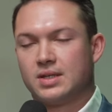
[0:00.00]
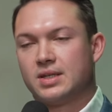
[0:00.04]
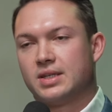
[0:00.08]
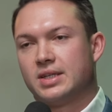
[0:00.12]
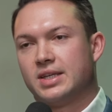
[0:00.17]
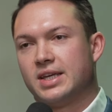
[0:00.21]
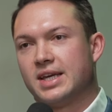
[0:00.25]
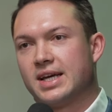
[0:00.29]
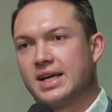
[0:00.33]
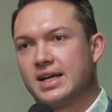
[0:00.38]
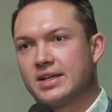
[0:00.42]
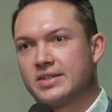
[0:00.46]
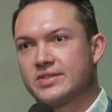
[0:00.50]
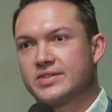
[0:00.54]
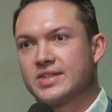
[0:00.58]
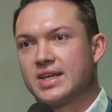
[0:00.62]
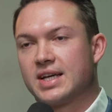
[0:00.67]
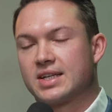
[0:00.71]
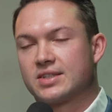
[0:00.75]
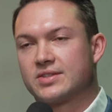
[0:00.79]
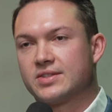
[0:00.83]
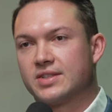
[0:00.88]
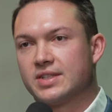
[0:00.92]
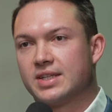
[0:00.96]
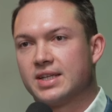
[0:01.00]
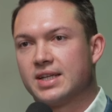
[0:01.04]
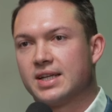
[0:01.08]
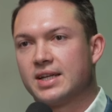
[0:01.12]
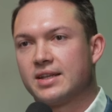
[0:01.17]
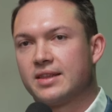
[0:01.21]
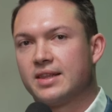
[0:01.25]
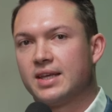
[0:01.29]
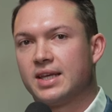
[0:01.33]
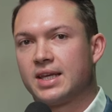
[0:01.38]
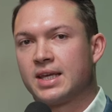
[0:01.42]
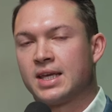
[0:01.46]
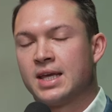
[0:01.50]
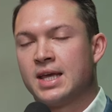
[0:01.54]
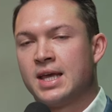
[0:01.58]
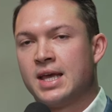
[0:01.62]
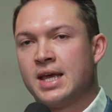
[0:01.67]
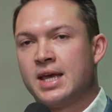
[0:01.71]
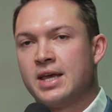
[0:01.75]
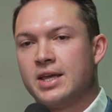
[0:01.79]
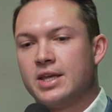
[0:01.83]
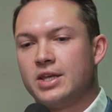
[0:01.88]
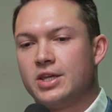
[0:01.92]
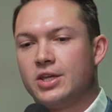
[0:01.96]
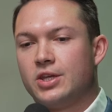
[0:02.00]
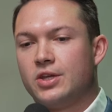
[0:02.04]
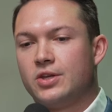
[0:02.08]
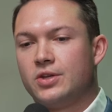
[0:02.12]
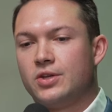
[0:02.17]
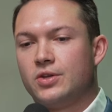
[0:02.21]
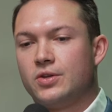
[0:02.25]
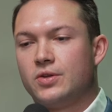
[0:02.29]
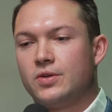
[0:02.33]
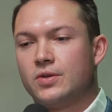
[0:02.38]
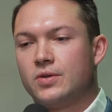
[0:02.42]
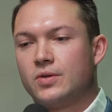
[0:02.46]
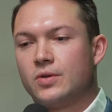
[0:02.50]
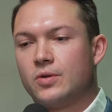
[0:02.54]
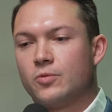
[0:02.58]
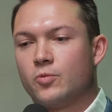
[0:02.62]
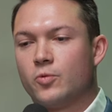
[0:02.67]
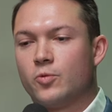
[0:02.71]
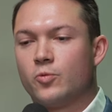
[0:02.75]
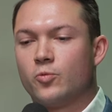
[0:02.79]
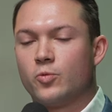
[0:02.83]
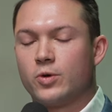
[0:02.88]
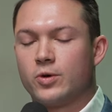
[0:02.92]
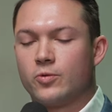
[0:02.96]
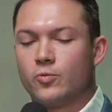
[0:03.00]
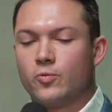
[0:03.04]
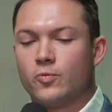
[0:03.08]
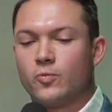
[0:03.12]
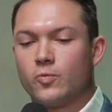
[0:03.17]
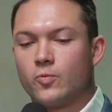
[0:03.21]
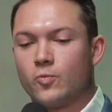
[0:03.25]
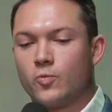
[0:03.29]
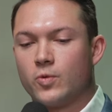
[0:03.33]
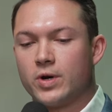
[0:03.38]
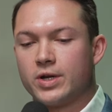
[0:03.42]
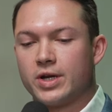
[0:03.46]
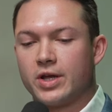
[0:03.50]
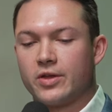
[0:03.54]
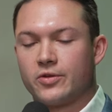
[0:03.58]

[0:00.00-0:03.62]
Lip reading: Yeah, exactly. And I think one